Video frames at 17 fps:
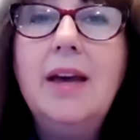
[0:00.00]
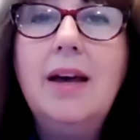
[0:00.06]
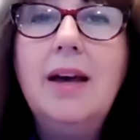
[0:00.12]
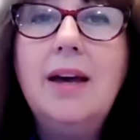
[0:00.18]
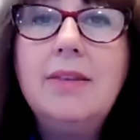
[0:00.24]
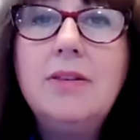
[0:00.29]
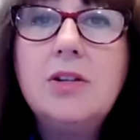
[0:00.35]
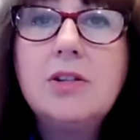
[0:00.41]

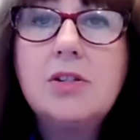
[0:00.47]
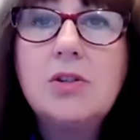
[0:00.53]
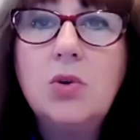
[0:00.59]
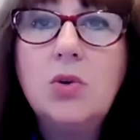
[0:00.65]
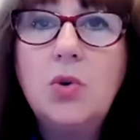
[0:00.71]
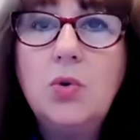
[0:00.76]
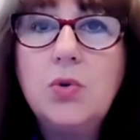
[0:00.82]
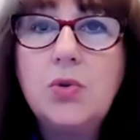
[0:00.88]
And thus
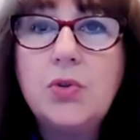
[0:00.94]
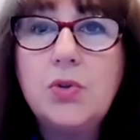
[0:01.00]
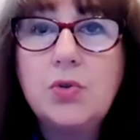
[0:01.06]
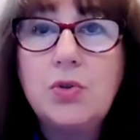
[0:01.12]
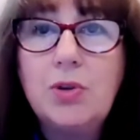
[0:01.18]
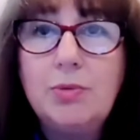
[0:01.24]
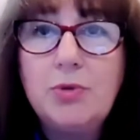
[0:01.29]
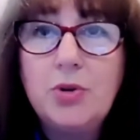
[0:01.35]
concludes the
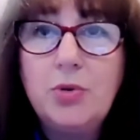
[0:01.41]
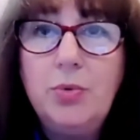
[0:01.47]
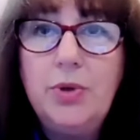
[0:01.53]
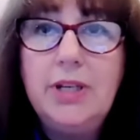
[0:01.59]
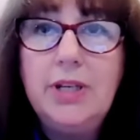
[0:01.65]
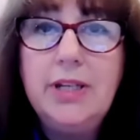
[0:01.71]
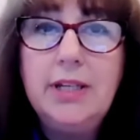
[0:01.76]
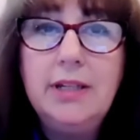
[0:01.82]
scripture
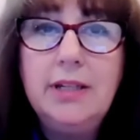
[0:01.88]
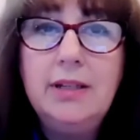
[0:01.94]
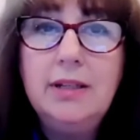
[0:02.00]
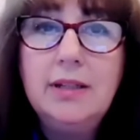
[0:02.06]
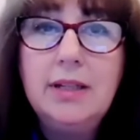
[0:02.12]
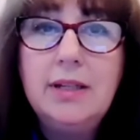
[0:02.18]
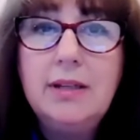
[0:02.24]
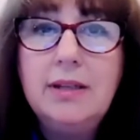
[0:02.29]
reading,
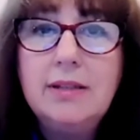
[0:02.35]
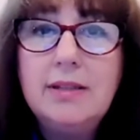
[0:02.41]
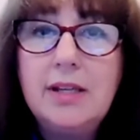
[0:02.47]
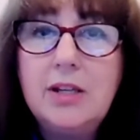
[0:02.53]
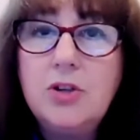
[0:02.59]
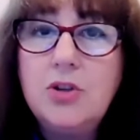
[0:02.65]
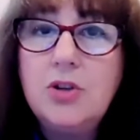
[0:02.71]
St.